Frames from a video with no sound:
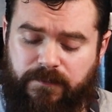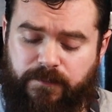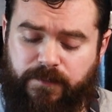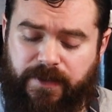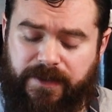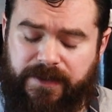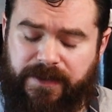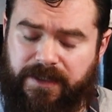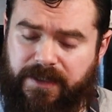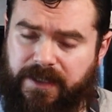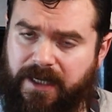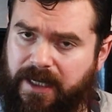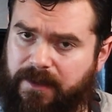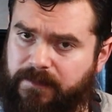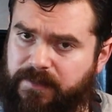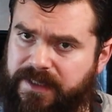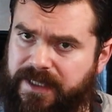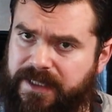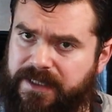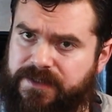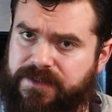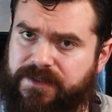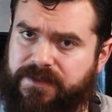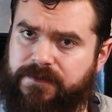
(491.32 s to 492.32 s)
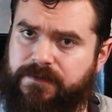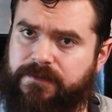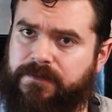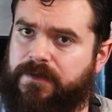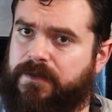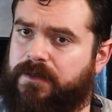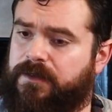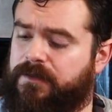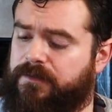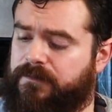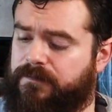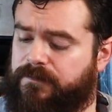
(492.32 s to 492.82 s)
But the combination
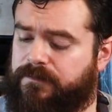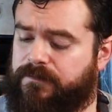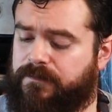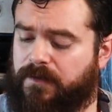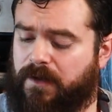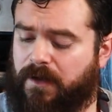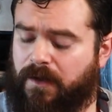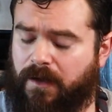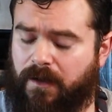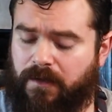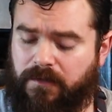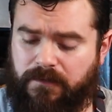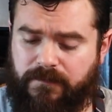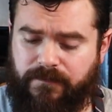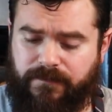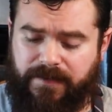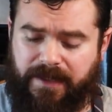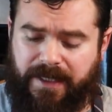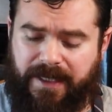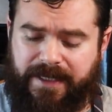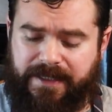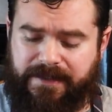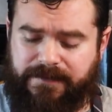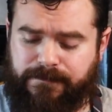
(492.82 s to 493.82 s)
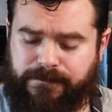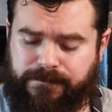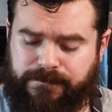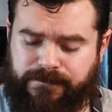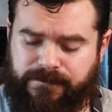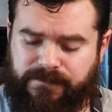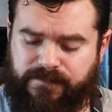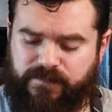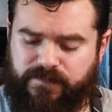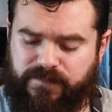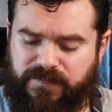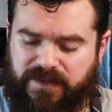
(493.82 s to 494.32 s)
of all of that
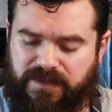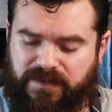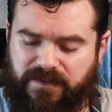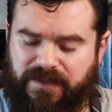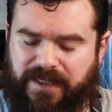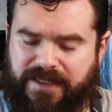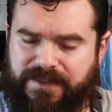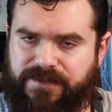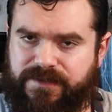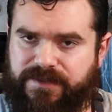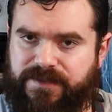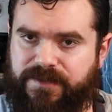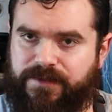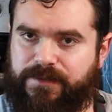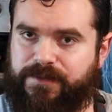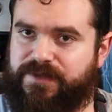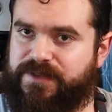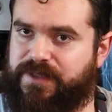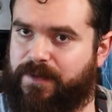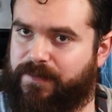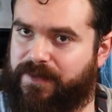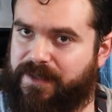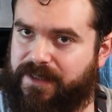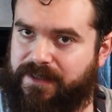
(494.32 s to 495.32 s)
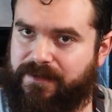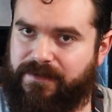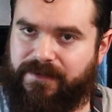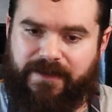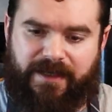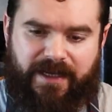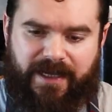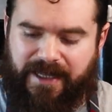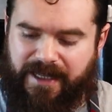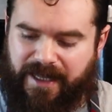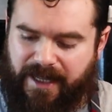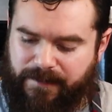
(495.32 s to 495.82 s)
led to something
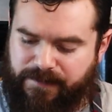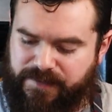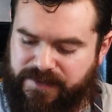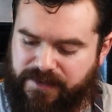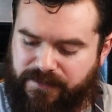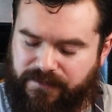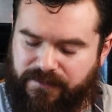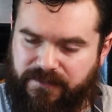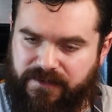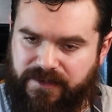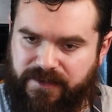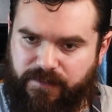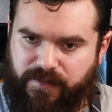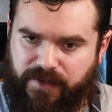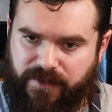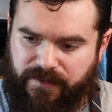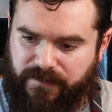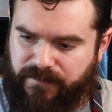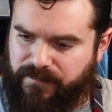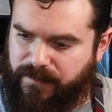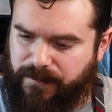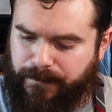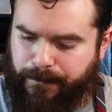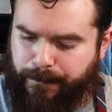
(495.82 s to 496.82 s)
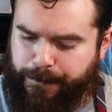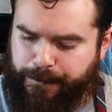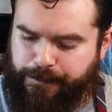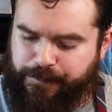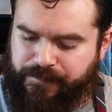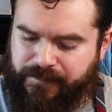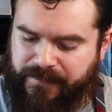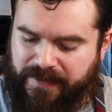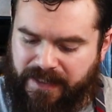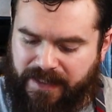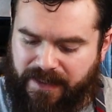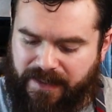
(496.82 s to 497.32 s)
absolutely beautiful.
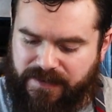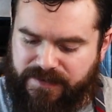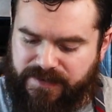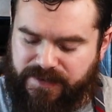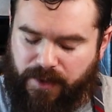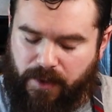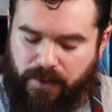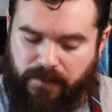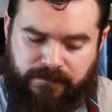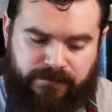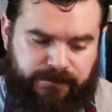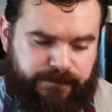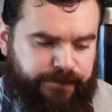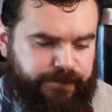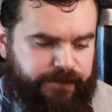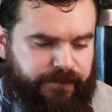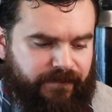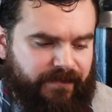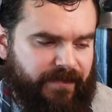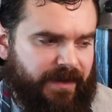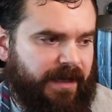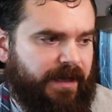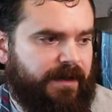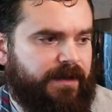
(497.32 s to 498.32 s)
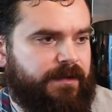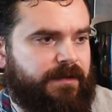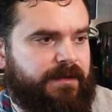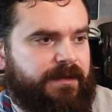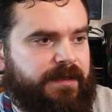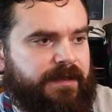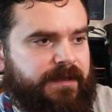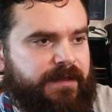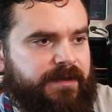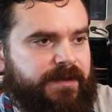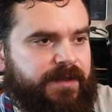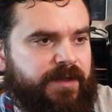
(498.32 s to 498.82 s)
So
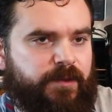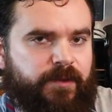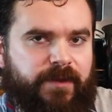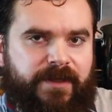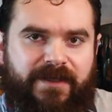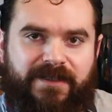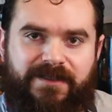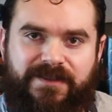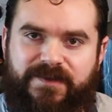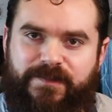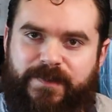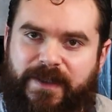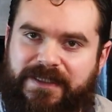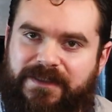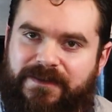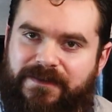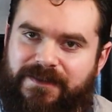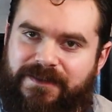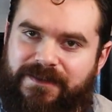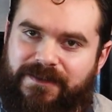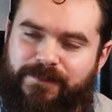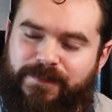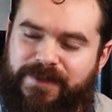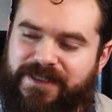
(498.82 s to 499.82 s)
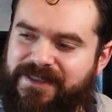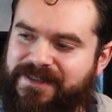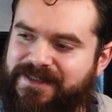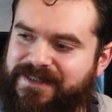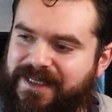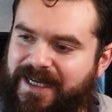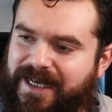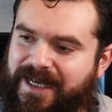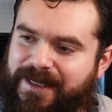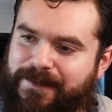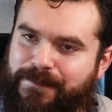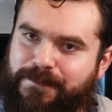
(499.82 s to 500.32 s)
you either spend a little bit of
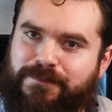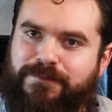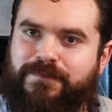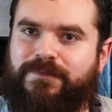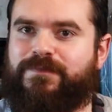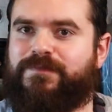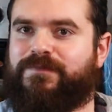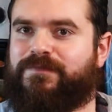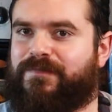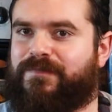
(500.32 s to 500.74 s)
time